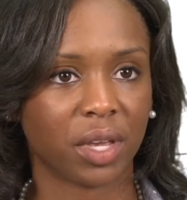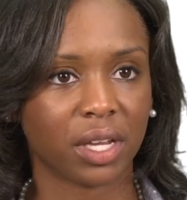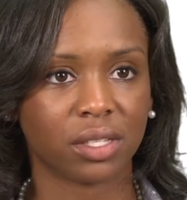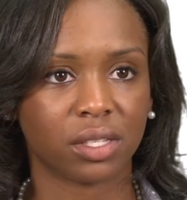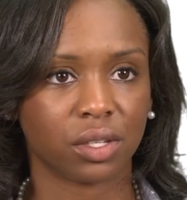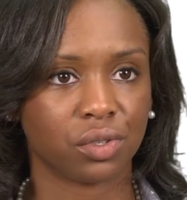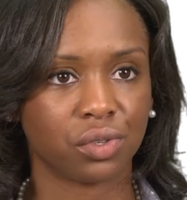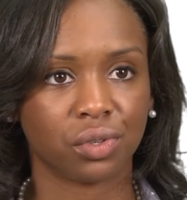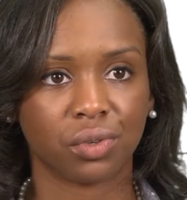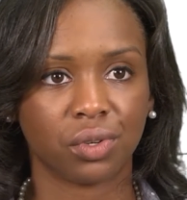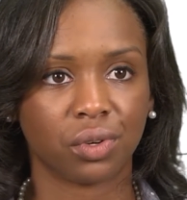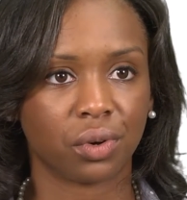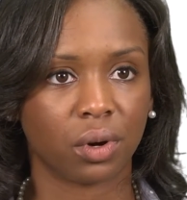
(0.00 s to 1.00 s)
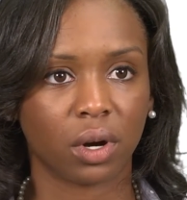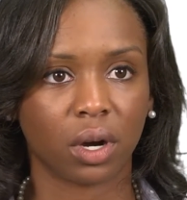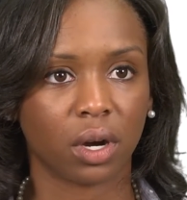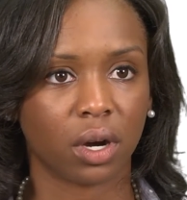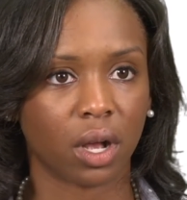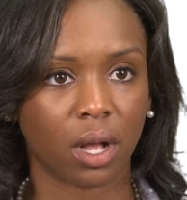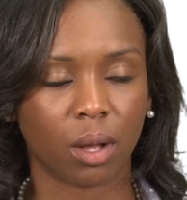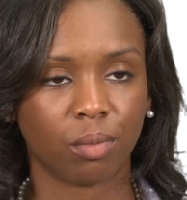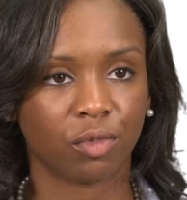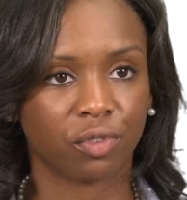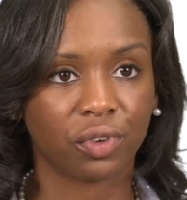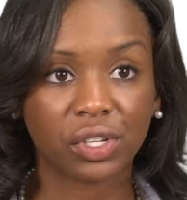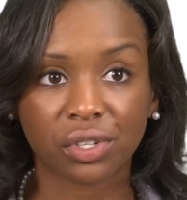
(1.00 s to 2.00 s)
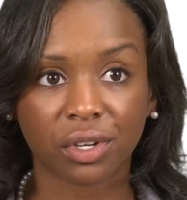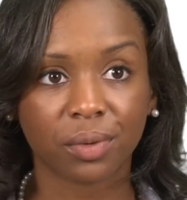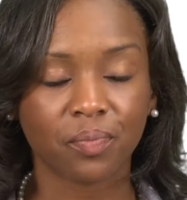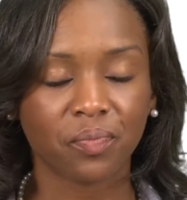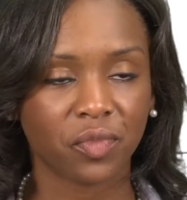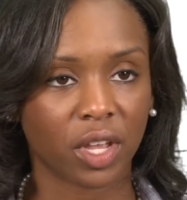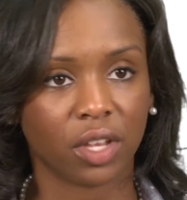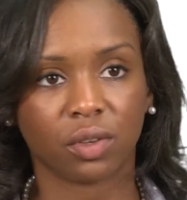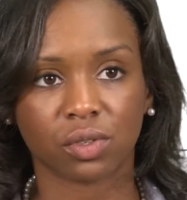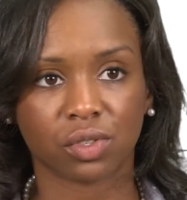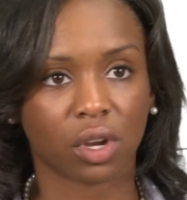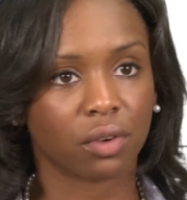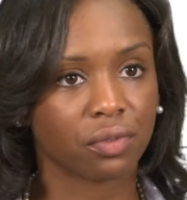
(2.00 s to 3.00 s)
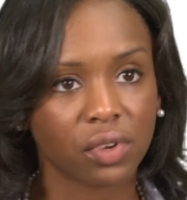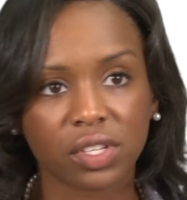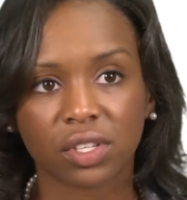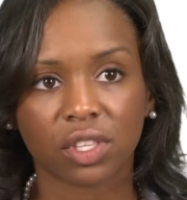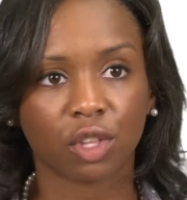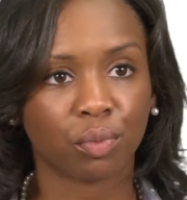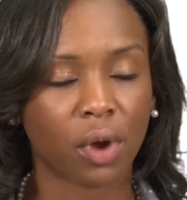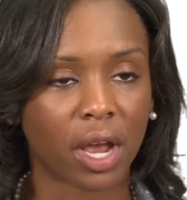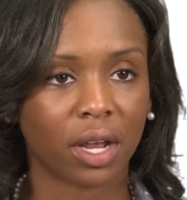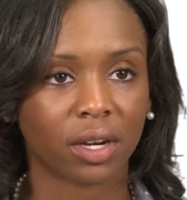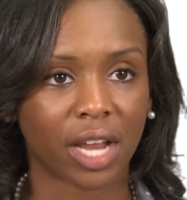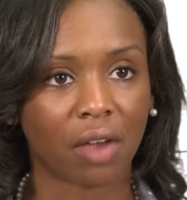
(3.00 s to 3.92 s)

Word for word: mix into your um, freezer and you'll start freezing the product.